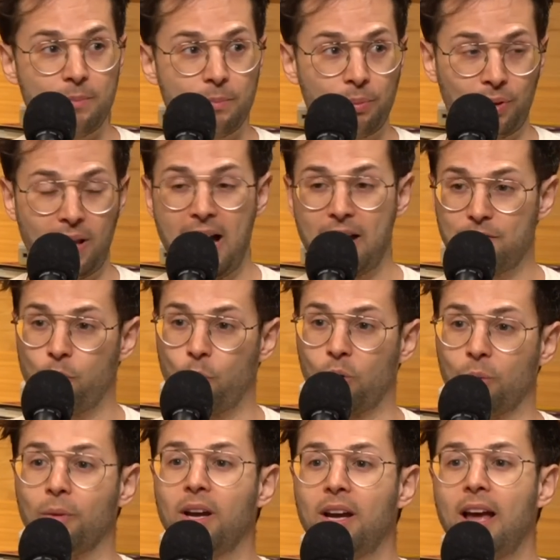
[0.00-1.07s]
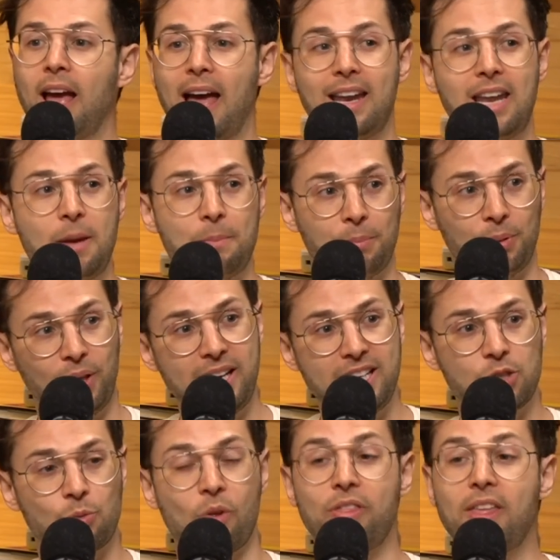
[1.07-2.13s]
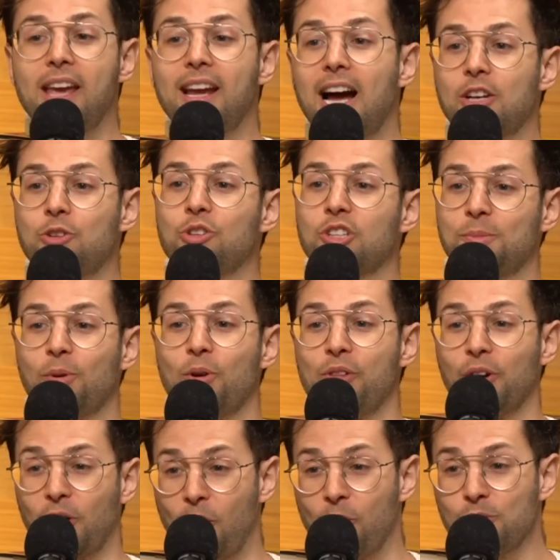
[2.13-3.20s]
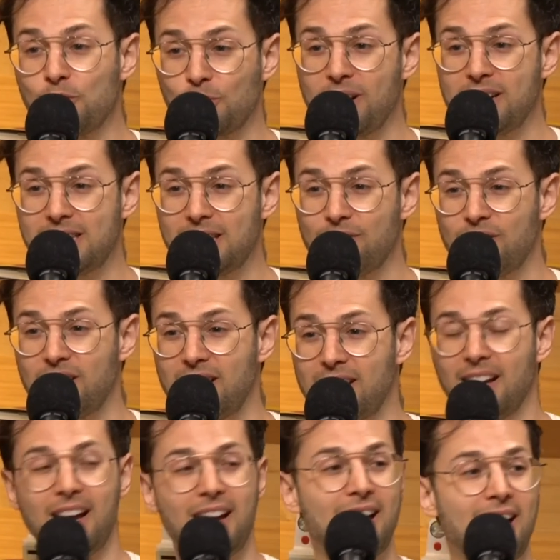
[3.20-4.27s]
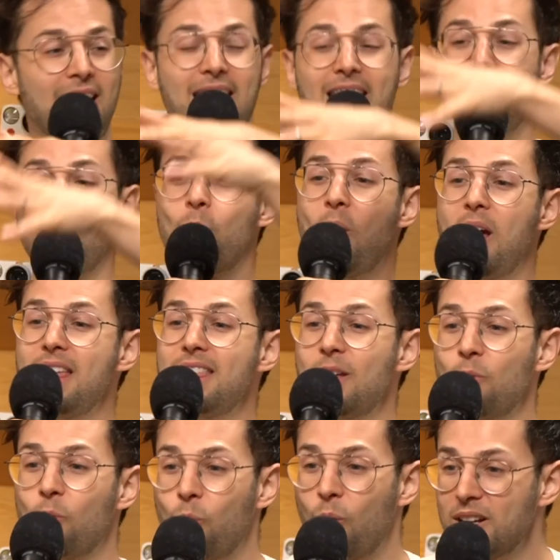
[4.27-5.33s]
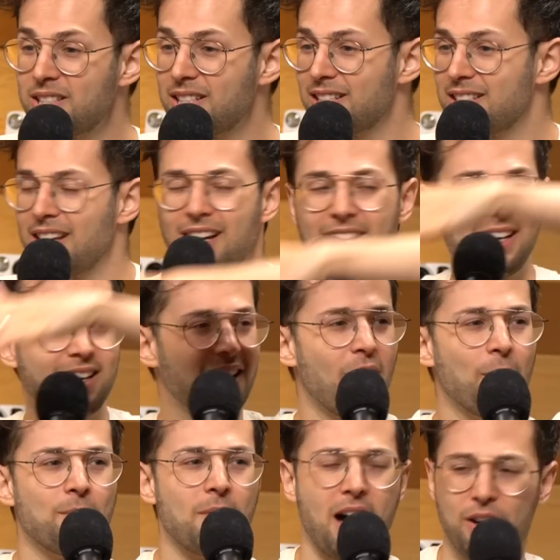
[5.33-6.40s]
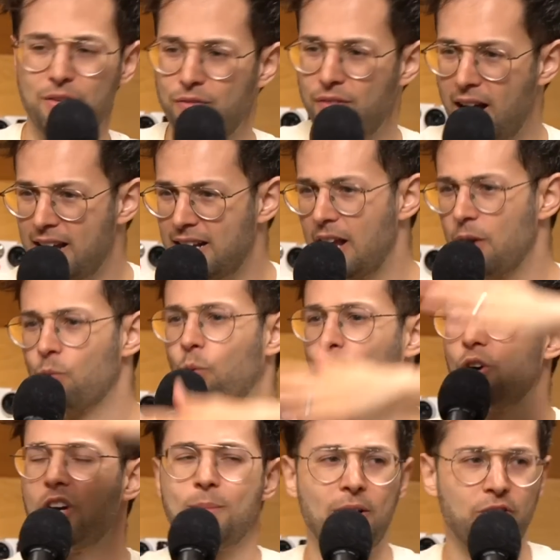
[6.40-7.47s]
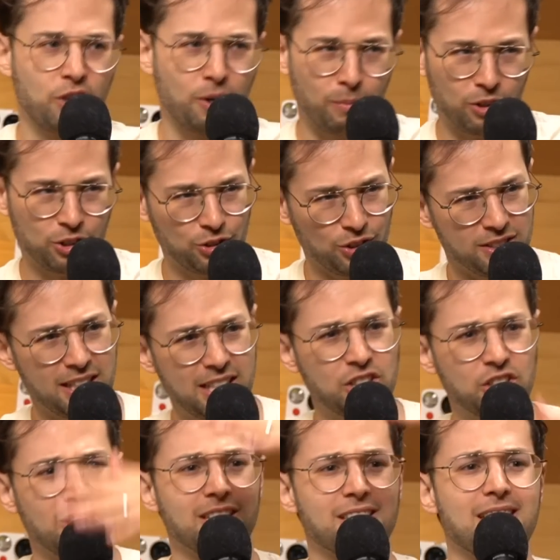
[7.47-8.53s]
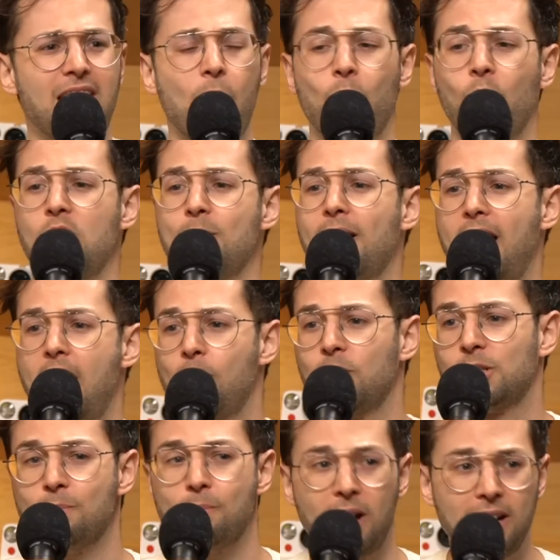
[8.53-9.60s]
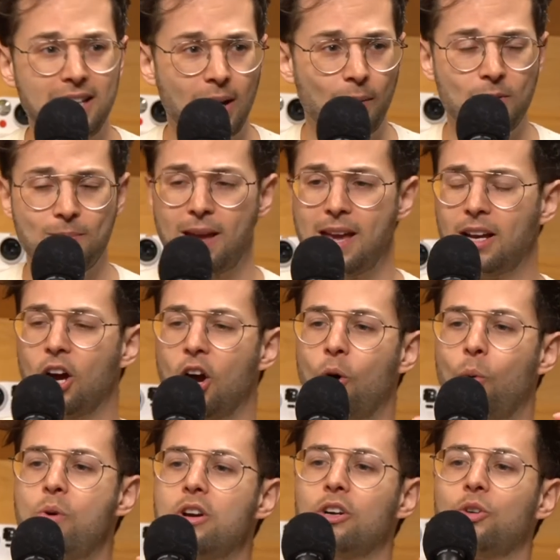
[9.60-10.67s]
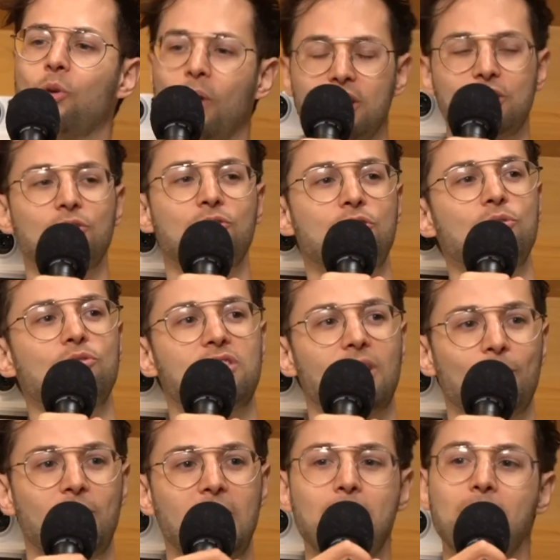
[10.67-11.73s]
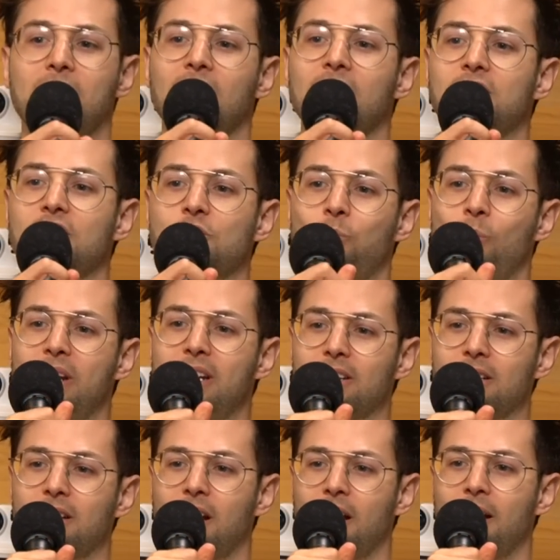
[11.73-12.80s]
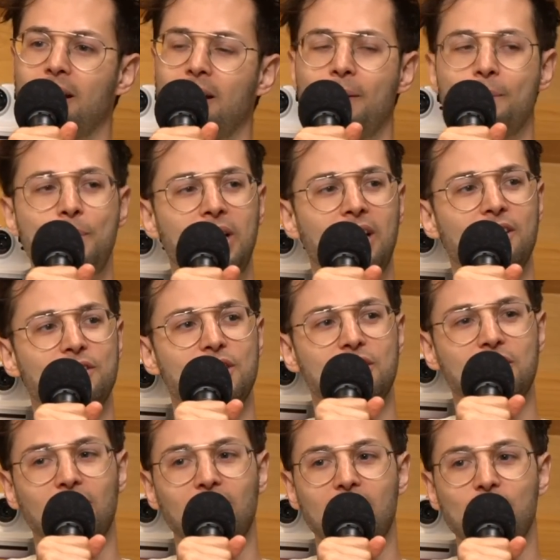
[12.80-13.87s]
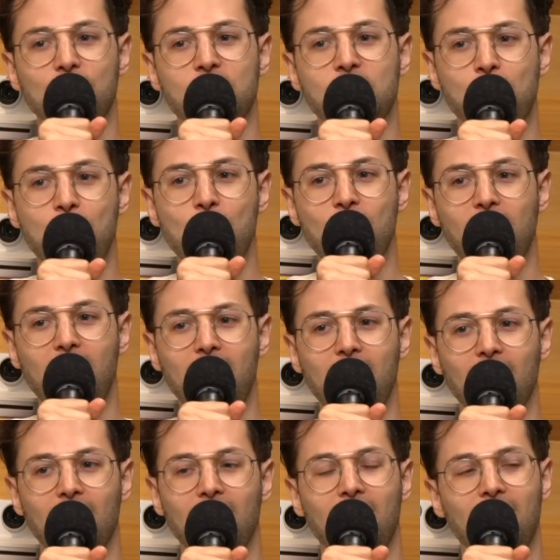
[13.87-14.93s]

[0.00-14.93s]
platform and a place where they got to explore their own creativity in a way that wasn't commodified and worried about the commercialization. It's not worried about how much money can we make. We are going to do something because it's weird, because it's a little spooky,